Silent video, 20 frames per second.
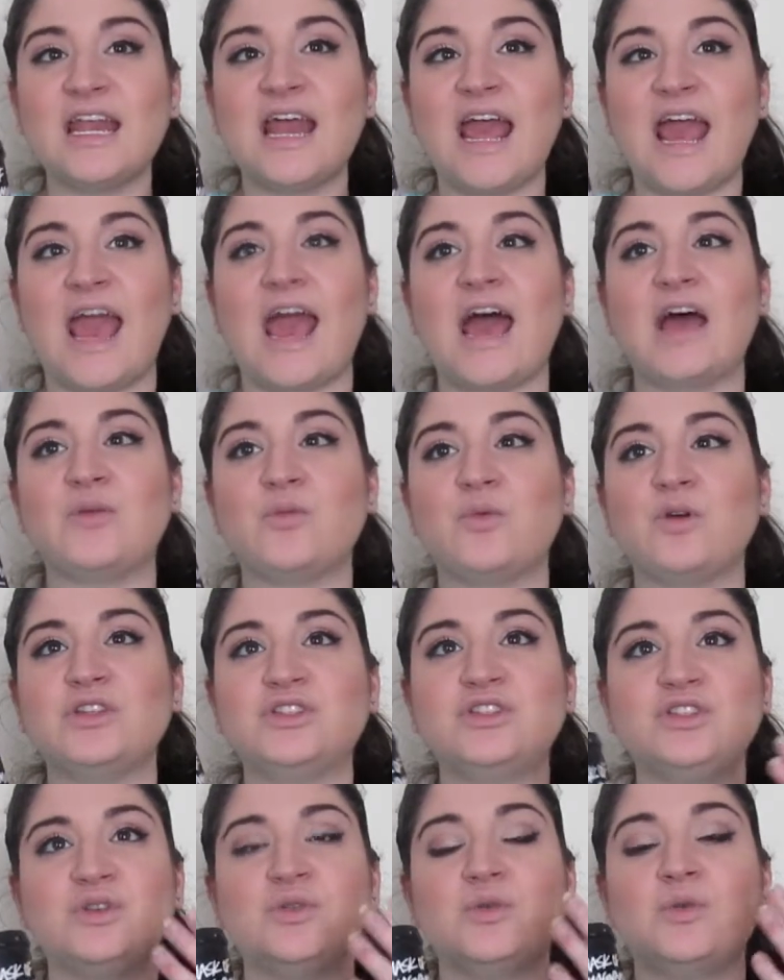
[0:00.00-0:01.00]
And
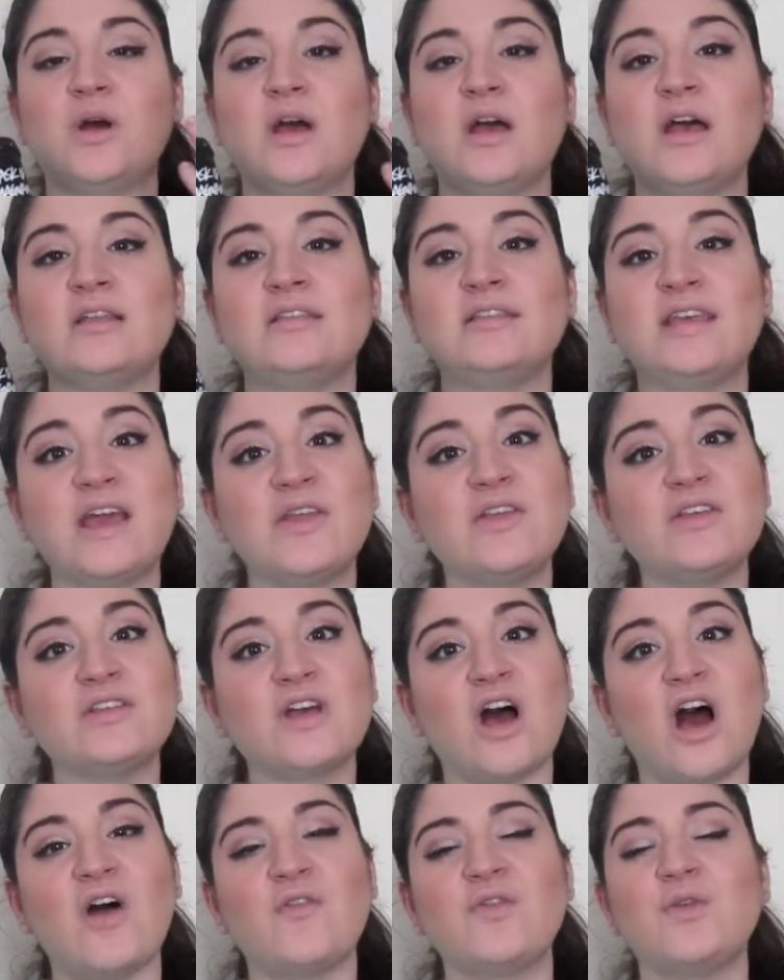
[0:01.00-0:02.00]
once you take this
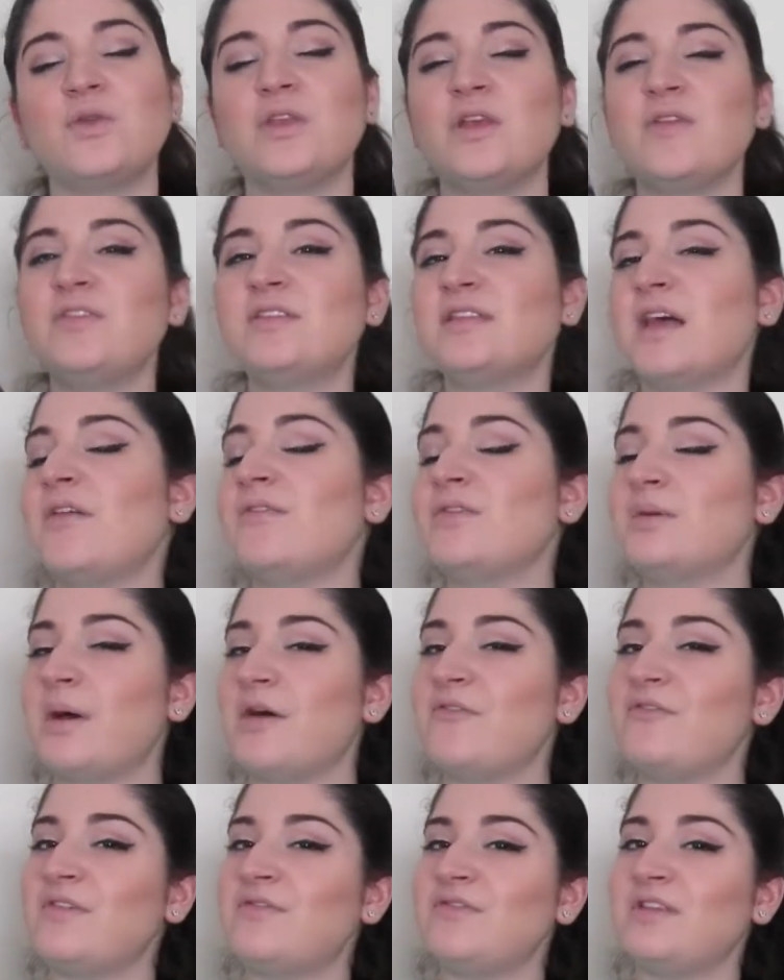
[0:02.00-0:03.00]
off, you leave this on for
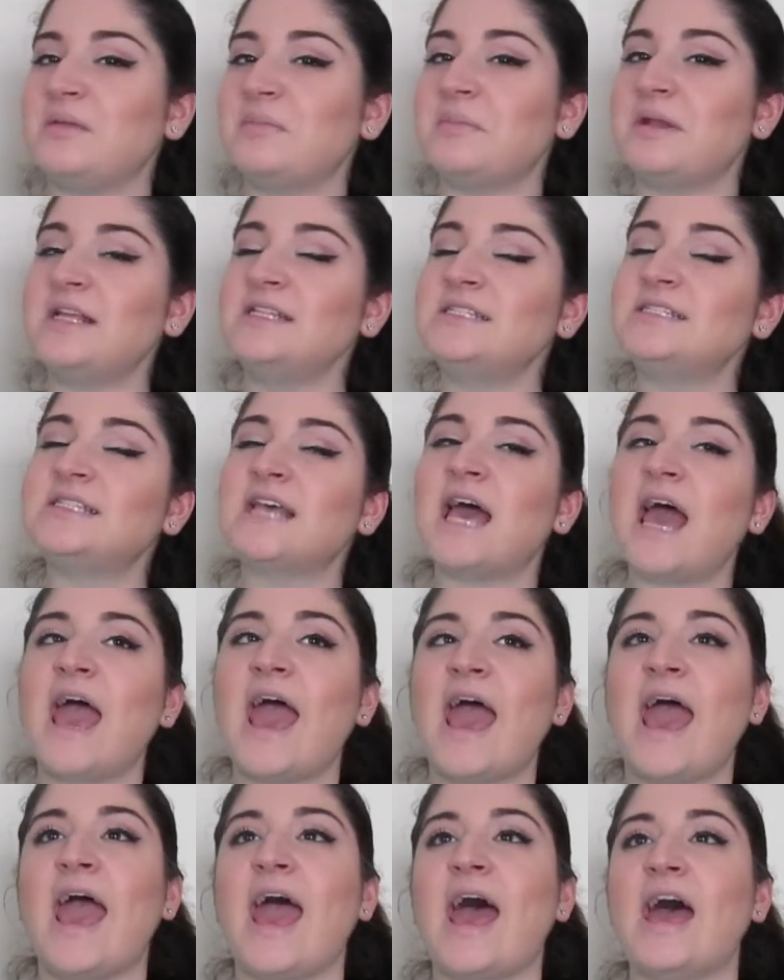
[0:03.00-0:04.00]
about 15 minutes
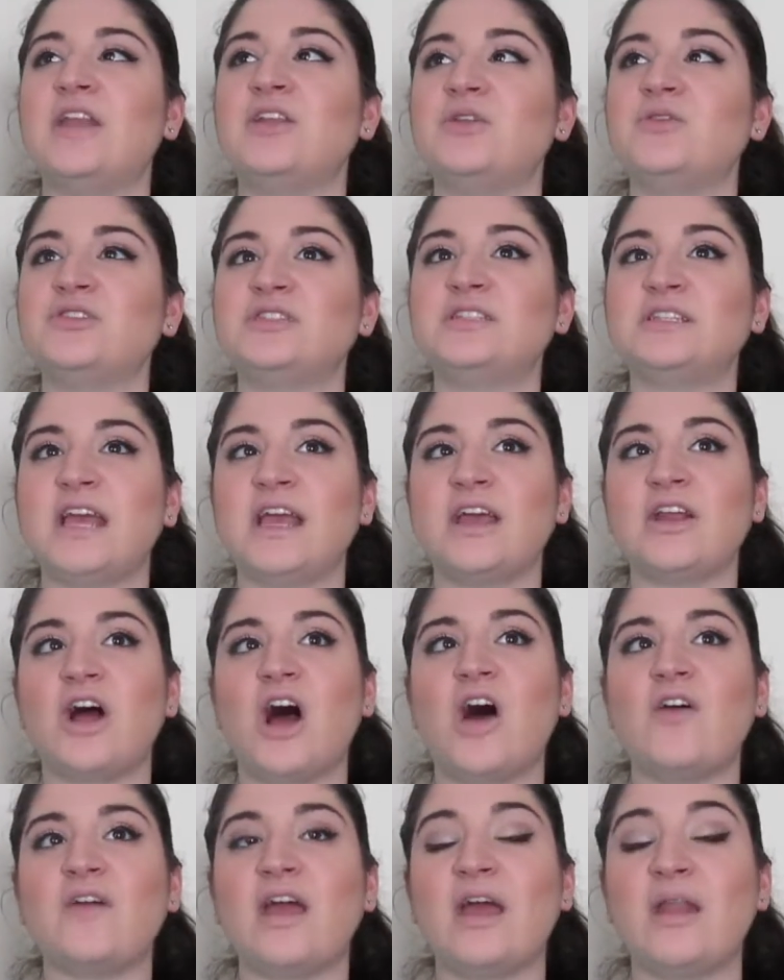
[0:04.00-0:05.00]
and you just take it
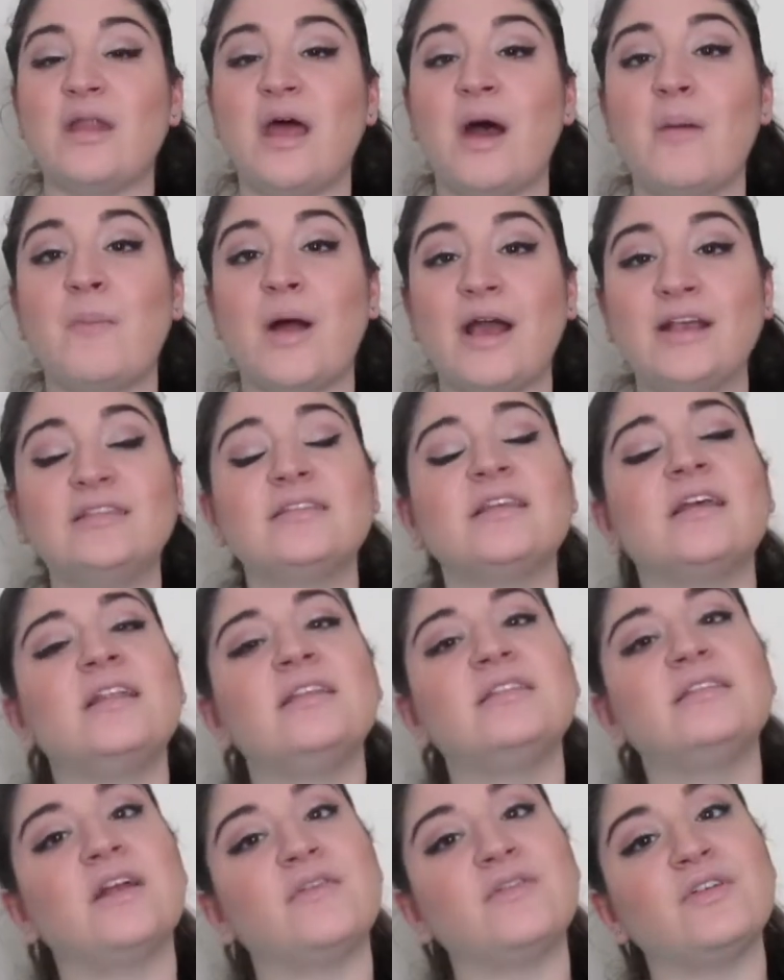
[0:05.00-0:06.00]
off, and my skin
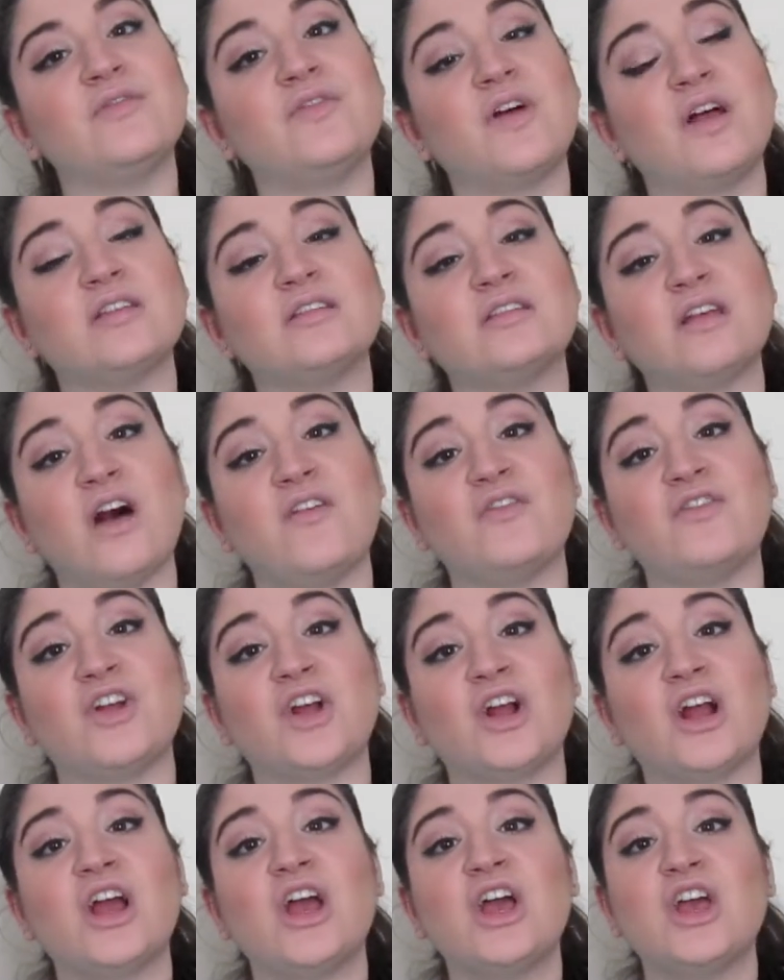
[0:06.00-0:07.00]
has never felt
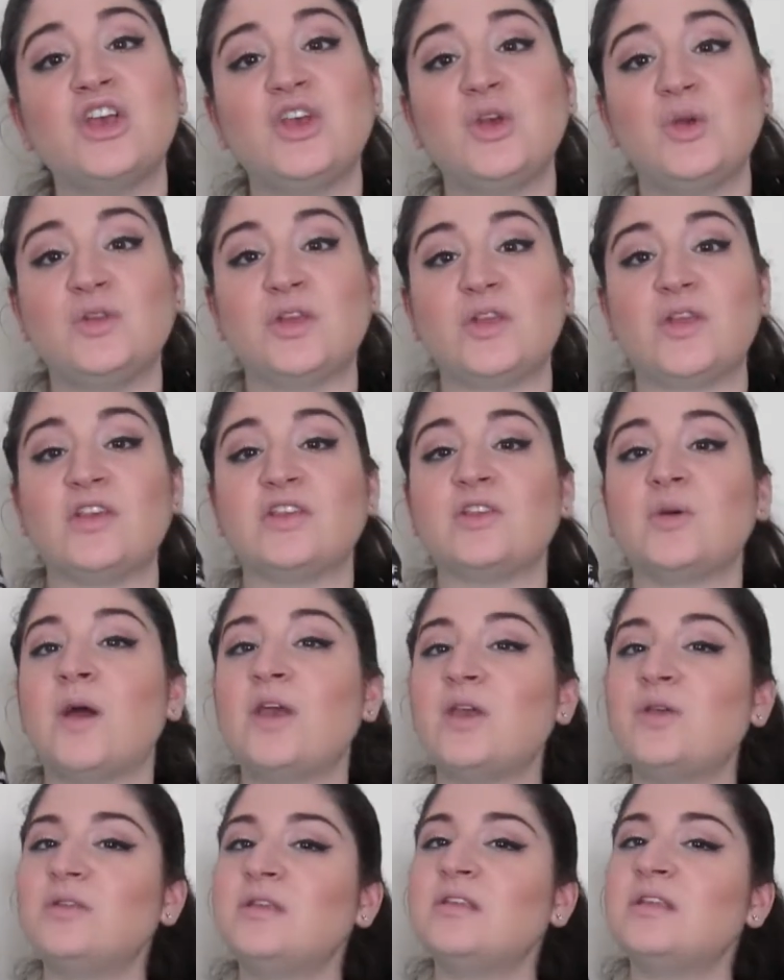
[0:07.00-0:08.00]
softer using this. So
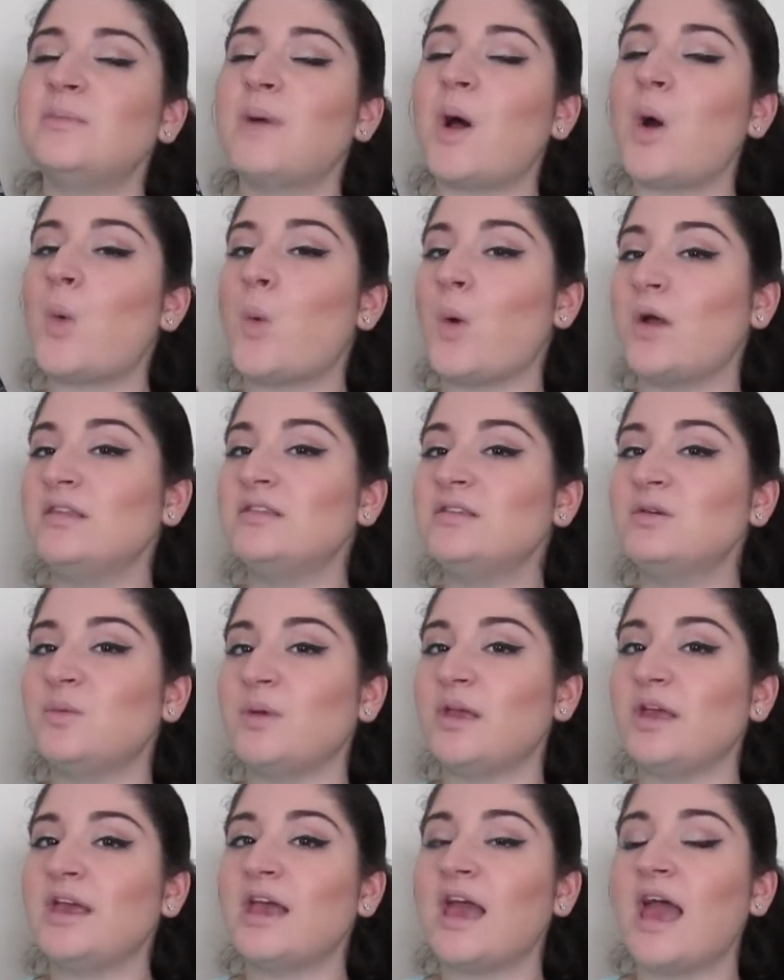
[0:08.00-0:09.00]
I use this about once a
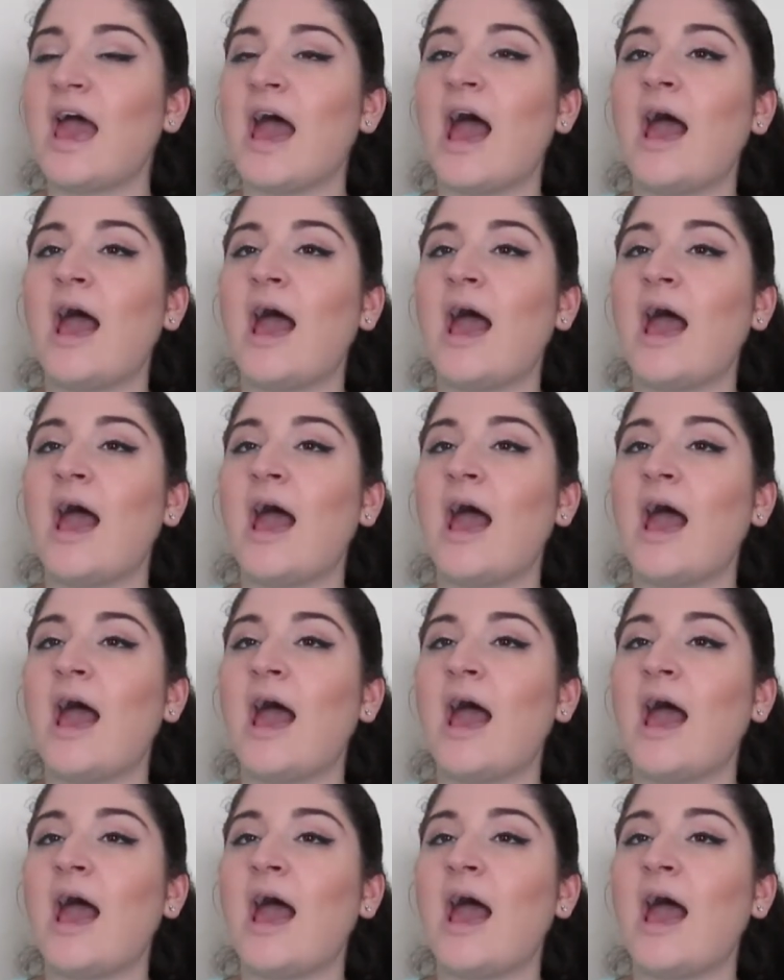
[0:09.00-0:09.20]
week.